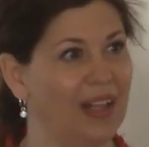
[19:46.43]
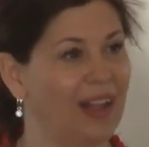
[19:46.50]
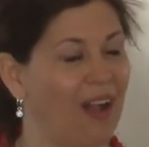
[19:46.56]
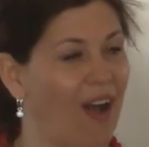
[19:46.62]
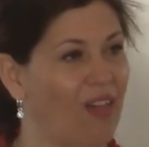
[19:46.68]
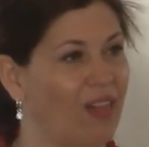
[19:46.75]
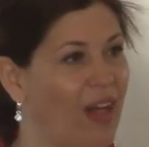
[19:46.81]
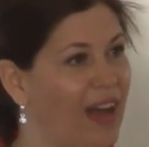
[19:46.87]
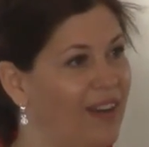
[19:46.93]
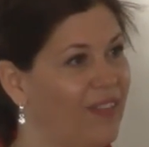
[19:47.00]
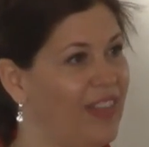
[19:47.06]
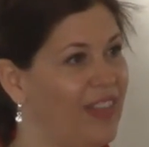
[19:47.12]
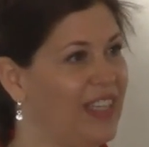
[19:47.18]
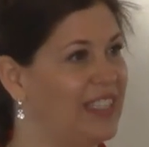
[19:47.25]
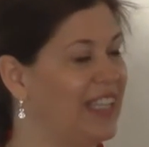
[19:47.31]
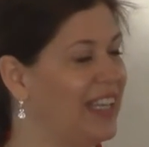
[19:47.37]
a lot of
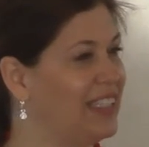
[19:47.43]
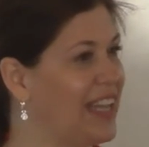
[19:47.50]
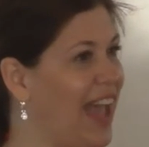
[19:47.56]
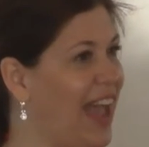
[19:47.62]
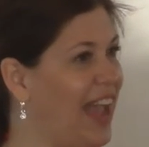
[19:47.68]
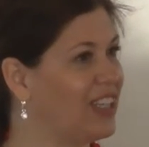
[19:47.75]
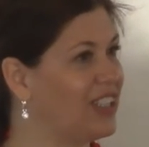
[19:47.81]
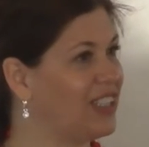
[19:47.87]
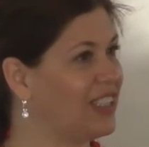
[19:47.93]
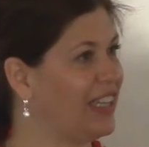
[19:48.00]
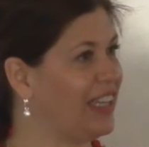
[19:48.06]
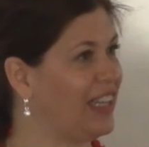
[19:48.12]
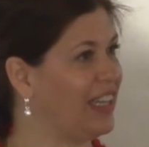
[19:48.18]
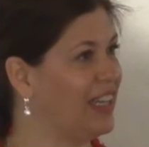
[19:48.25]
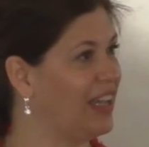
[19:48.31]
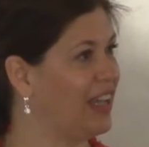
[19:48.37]
these things
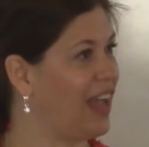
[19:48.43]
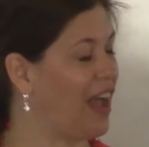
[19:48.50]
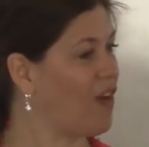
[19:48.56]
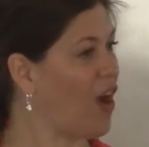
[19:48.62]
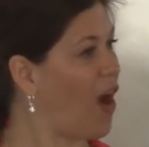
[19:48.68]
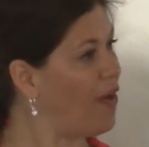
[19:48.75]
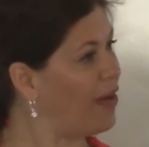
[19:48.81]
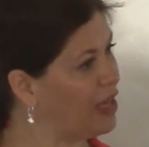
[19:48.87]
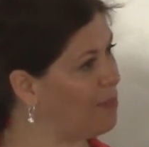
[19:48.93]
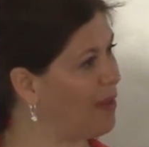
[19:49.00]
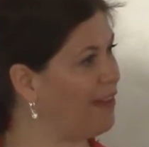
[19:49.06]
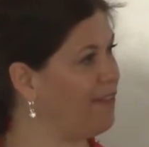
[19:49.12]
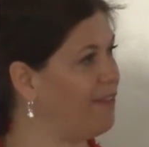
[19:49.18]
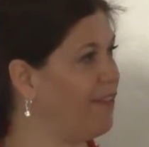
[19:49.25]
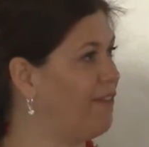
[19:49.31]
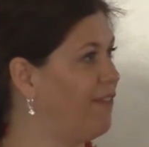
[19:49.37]
actually have already
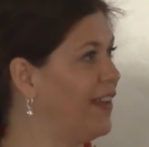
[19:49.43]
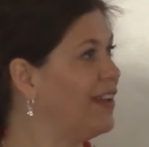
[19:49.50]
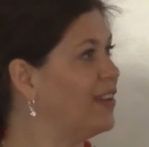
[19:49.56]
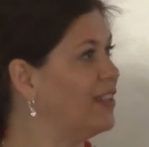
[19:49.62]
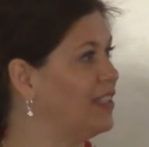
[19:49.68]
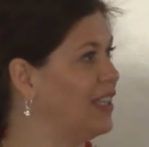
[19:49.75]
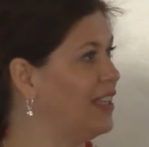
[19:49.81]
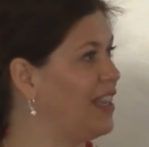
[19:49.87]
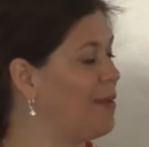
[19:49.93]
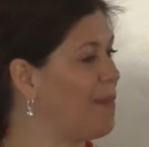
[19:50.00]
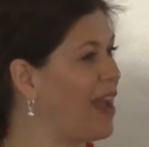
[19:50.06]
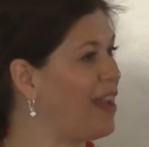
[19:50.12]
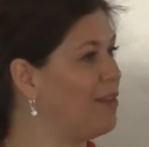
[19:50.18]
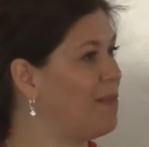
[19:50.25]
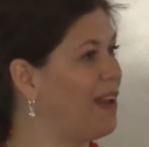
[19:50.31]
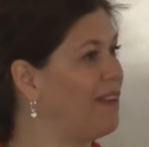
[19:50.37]
been fulfilled. They
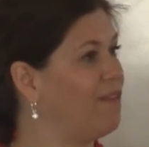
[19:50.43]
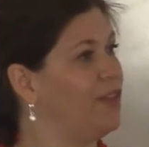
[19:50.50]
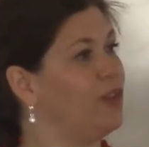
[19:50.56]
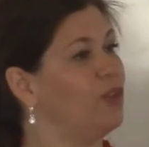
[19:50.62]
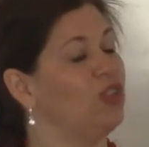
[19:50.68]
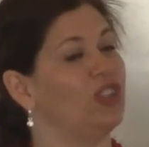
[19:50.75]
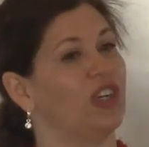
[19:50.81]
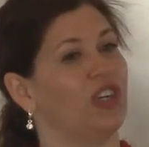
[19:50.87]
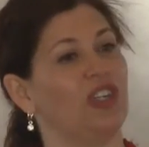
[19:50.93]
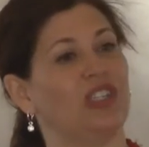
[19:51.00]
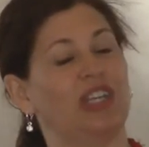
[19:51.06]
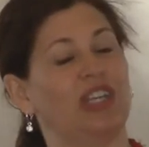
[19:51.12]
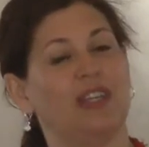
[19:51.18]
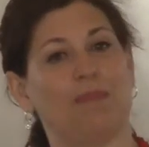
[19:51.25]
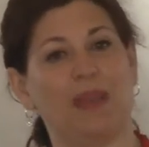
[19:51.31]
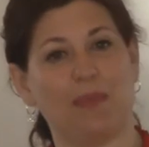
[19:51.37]
might have been future
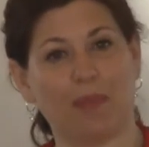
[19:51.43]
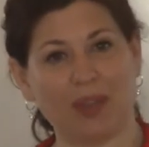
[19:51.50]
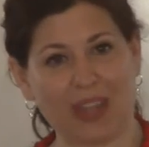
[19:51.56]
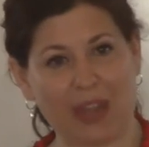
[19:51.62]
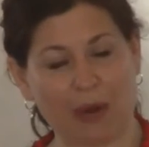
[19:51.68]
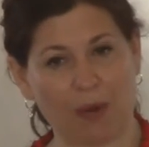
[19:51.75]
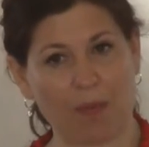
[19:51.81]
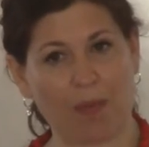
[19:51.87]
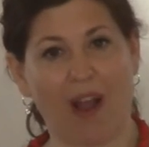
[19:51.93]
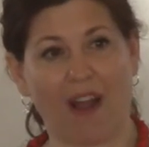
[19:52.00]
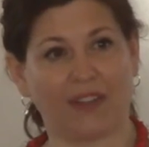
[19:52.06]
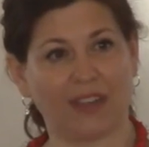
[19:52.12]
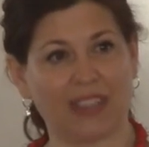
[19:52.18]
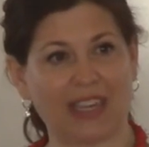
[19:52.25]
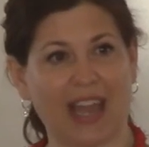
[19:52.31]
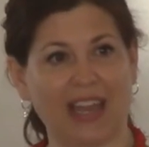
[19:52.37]
to the people they were
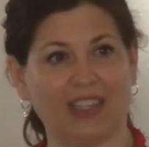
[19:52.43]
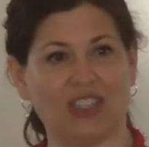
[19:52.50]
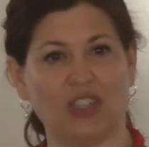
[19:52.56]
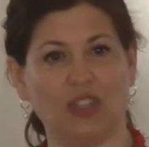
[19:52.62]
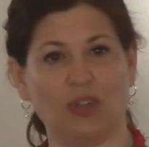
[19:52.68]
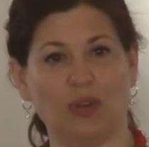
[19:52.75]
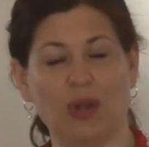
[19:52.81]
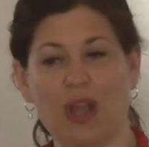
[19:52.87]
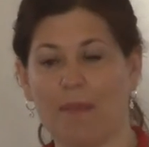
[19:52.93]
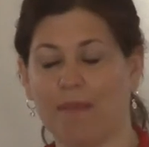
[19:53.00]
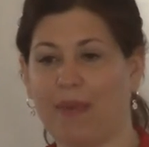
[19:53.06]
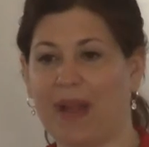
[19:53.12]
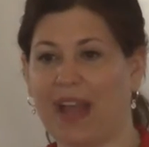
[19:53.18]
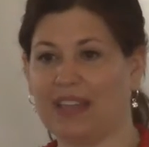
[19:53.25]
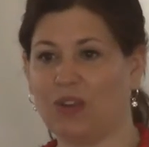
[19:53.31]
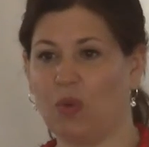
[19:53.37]
prophesied to,
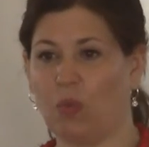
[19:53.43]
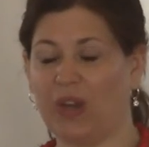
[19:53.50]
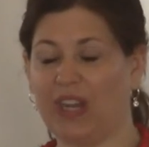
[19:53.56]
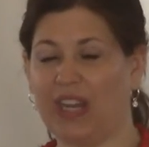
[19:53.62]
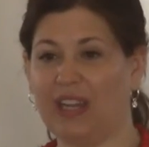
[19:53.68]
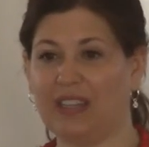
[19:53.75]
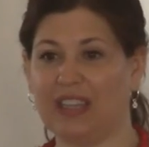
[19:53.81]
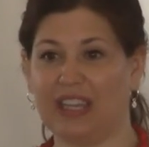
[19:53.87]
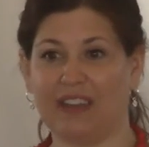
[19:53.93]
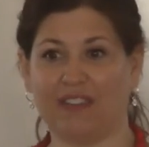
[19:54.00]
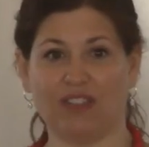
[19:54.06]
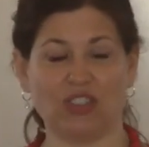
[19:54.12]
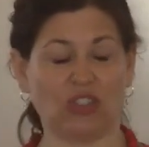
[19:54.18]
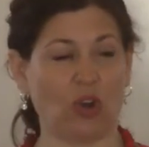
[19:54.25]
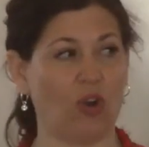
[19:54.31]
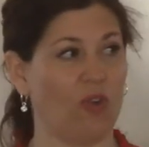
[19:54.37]
but we live
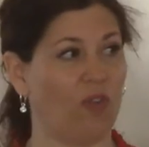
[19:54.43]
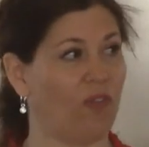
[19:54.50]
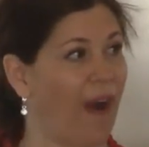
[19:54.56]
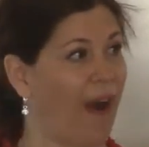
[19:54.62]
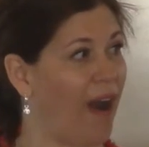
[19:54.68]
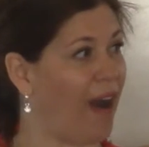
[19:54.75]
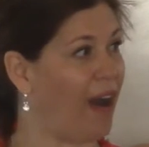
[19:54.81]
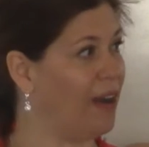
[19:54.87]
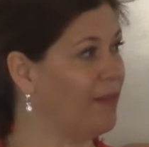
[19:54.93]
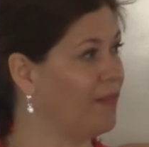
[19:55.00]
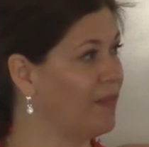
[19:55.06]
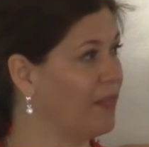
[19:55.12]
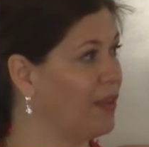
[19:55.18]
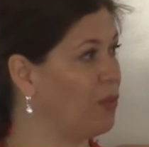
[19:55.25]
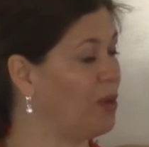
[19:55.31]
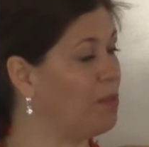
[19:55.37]
so far
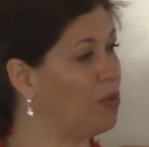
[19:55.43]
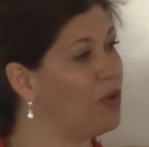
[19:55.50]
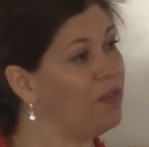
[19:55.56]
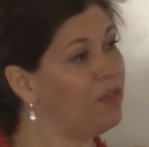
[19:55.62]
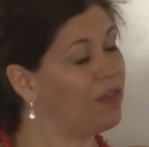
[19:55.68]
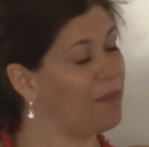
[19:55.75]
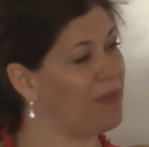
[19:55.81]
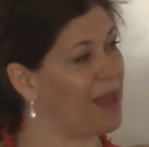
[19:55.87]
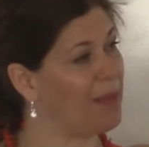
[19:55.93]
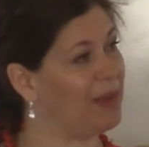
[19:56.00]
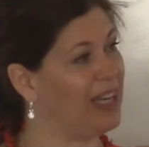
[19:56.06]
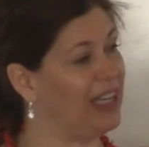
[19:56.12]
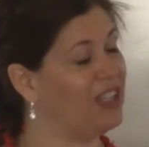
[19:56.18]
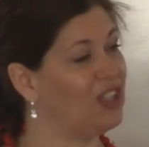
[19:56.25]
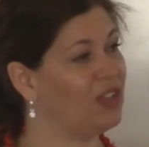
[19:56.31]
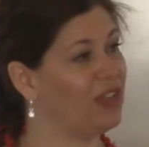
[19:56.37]
removed from them in
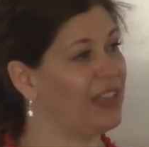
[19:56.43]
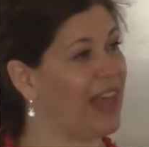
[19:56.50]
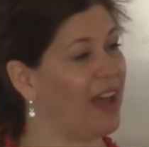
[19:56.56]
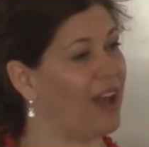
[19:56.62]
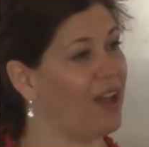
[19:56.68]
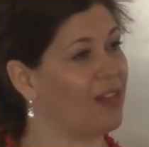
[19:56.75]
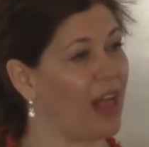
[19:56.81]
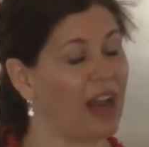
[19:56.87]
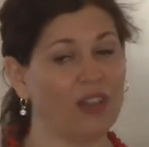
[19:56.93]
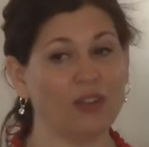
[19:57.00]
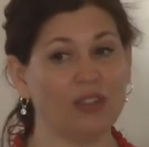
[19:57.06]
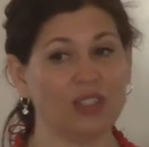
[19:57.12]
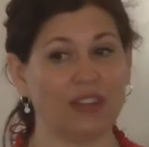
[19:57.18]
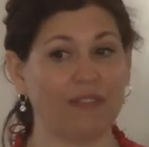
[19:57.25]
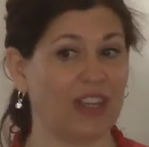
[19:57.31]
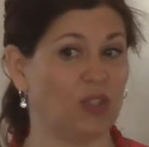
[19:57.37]
history that a lot of
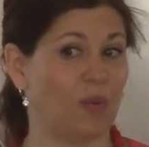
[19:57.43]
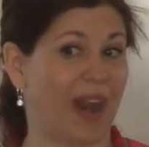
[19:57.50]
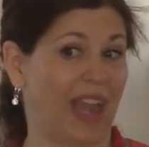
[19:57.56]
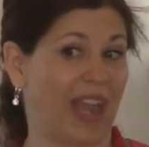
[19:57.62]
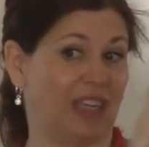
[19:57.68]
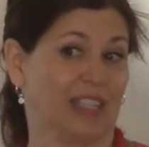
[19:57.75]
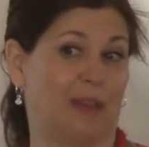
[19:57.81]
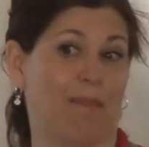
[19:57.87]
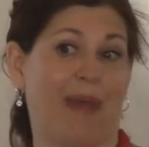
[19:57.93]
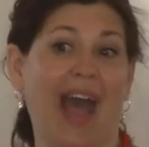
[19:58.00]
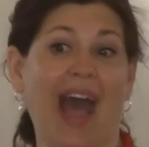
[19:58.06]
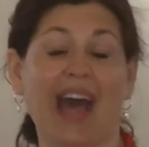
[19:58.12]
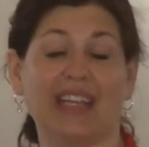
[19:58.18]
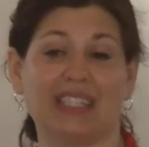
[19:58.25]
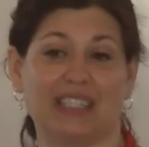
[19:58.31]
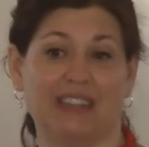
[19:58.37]
those events were actually
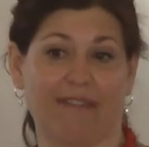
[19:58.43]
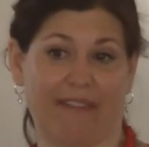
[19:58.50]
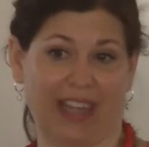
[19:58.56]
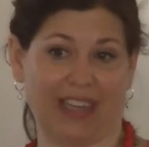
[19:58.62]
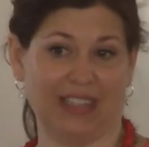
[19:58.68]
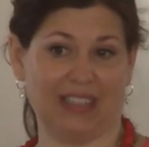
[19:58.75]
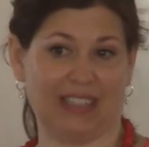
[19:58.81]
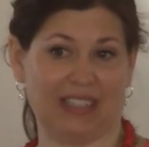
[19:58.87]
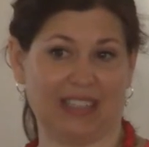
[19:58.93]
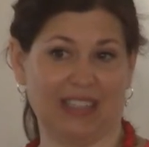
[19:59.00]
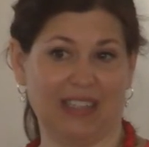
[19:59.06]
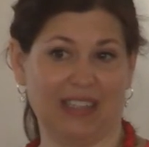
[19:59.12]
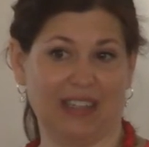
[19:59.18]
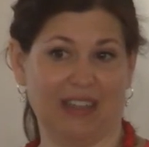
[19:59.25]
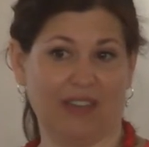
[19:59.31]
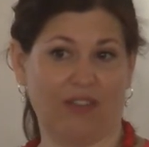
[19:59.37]
past events
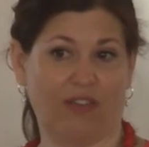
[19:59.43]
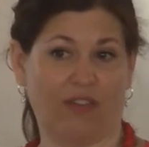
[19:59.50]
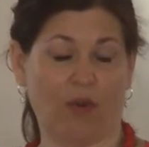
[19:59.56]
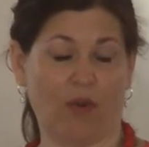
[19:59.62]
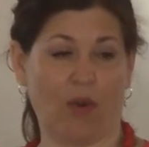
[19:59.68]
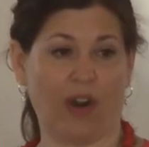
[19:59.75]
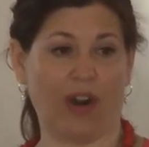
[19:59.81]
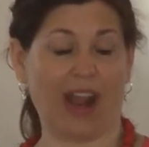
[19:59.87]
for